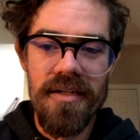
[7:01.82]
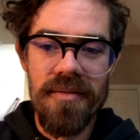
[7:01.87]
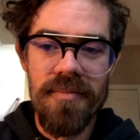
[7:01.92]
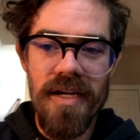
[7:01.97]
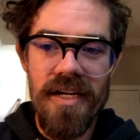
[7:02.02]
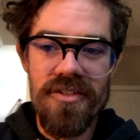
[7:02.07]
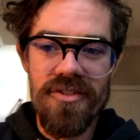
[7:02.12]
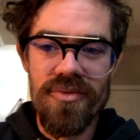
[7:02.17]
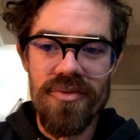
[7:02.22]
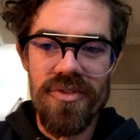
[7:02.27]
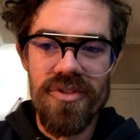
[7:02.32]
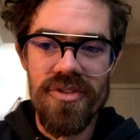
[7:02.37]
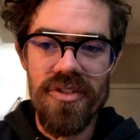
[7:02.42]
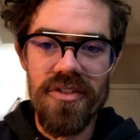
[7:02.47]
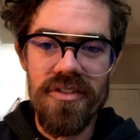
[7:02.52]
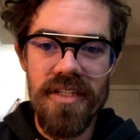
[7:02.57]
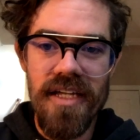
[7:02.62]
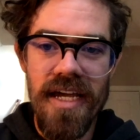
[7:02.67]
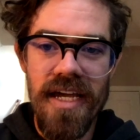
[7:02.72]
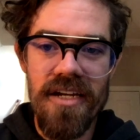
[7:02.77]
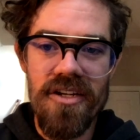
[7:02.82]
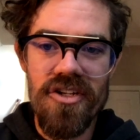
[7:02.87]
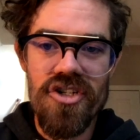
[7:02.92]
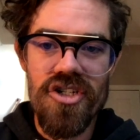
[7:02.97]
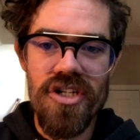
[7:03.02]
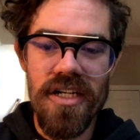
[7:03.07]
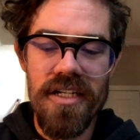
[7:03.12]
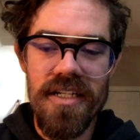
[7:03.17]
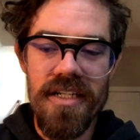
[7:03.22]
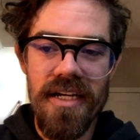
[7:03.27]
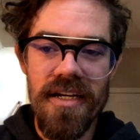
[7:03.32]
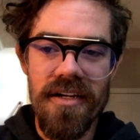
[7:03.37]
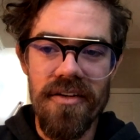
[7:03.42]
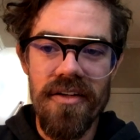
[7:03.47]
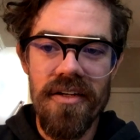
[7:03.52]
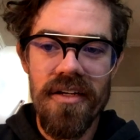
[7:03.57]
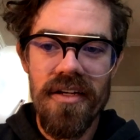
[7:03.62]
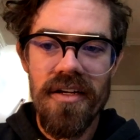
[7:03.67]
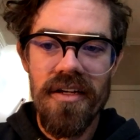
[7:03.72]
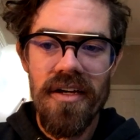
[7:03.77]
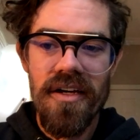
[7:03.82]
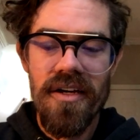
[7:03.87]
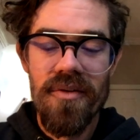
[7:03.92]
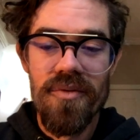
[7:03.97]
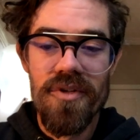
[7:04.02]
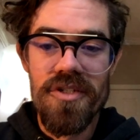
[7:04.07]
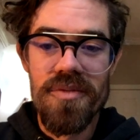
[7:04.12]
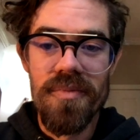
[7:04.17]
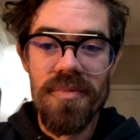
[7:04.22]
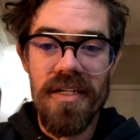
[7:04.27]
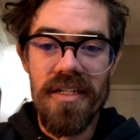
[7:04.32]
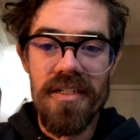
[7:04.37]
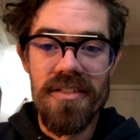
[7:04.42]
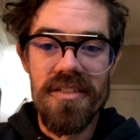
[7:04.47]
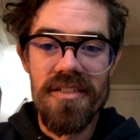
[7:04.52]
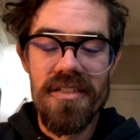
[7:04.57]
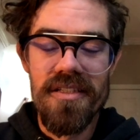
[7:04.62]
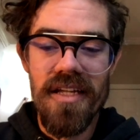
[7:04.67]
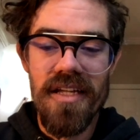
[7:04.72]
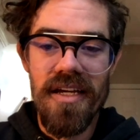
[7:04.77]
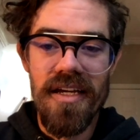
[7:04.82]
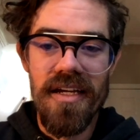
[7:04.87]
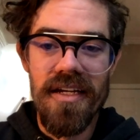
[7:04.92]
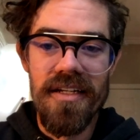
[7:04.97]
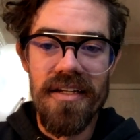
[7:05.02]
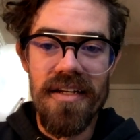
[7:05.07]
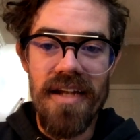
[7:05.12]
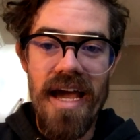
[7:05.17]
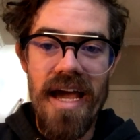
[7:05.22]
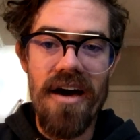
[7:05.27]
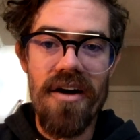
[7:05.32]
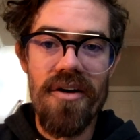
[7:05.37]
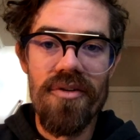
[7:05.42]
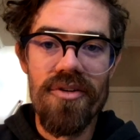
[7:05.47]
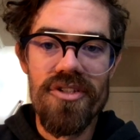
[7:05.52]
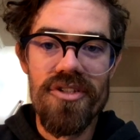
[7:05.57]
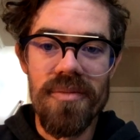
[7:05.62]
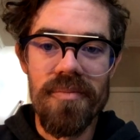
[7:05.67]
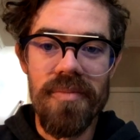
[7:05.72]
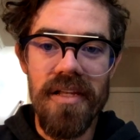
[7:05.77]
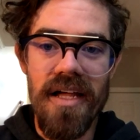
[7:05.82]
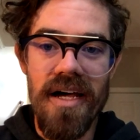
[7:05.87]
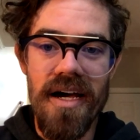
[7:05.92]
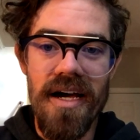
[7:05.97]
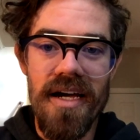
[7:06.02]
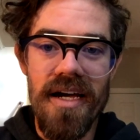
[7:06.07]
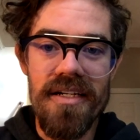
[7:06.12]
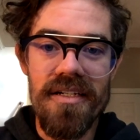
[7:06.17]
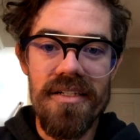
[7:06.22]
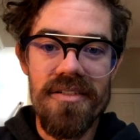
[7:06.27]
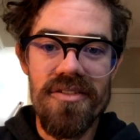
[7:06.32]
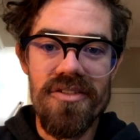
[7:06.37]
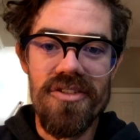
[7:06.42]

as a result, they had to shut down, which means they now supply